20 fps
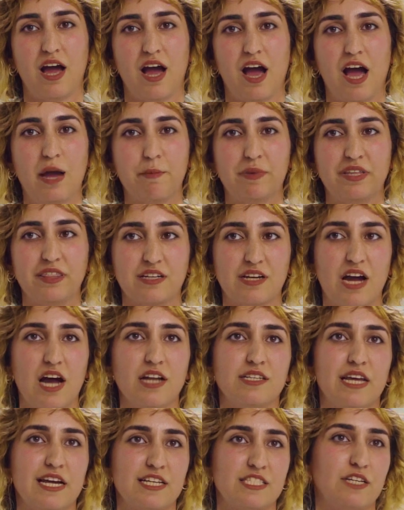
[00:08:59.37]
um, in the
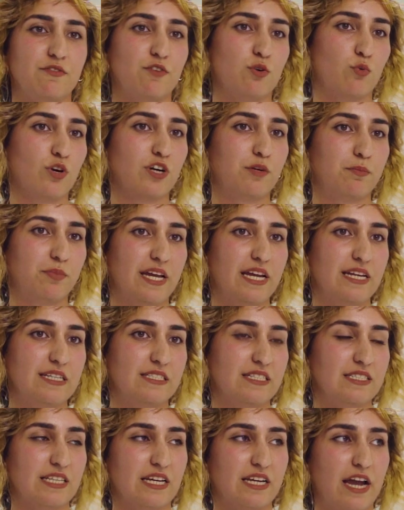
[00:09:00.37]
context of a workplace,
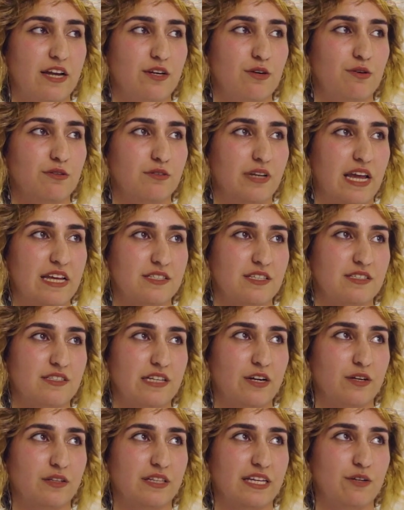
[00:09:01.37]
it's like I don't
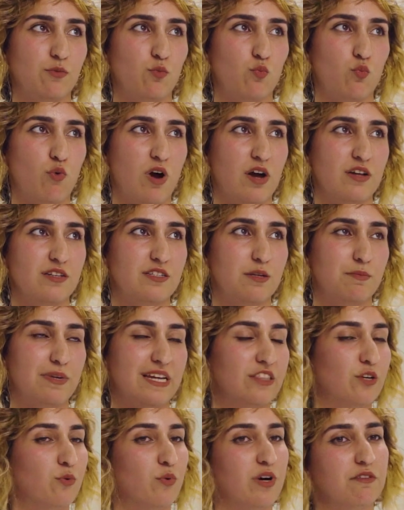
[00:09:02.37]
necessarily want to be
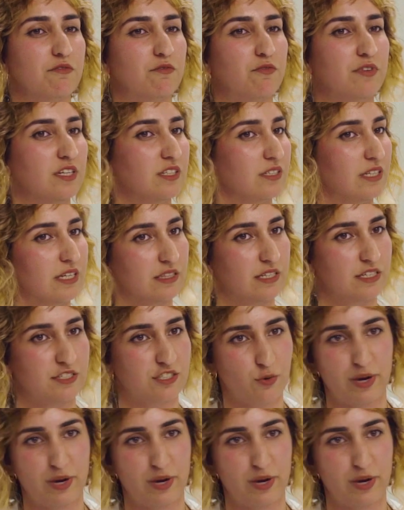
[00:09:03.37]
the one fielding these